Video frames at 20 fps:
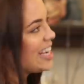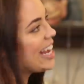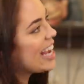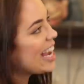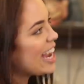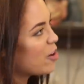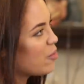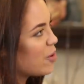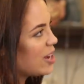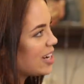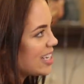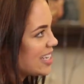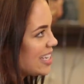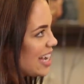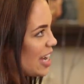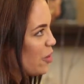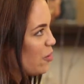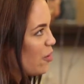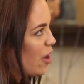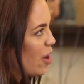Today I want to
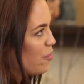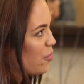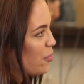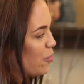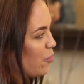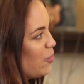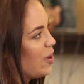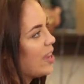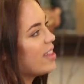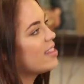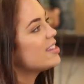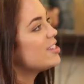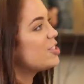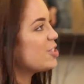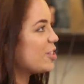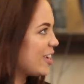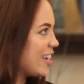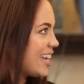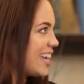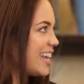set you up with
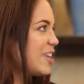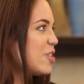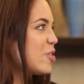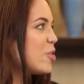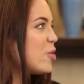Jillian,